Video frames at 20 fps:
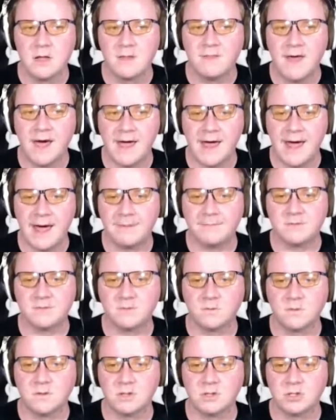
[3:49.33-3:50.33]
That
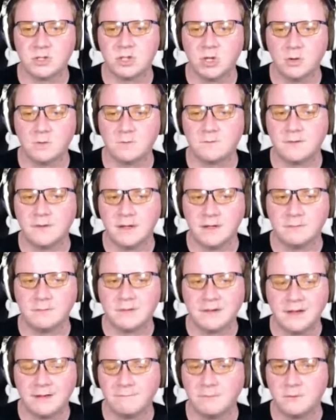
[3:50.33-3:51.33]
absolutely just shows the
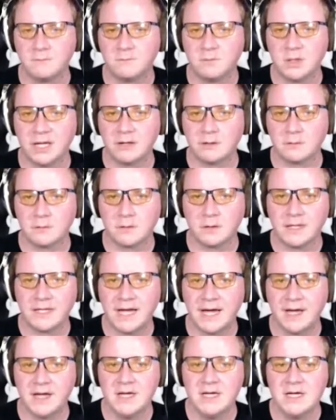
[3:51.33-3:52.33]
level of play you're looking
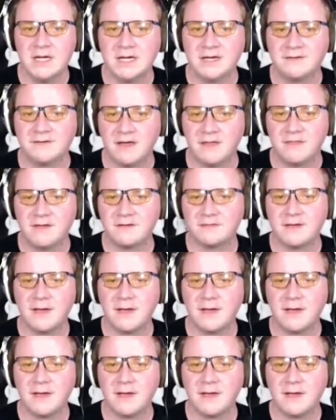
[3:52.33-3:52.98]
at is that this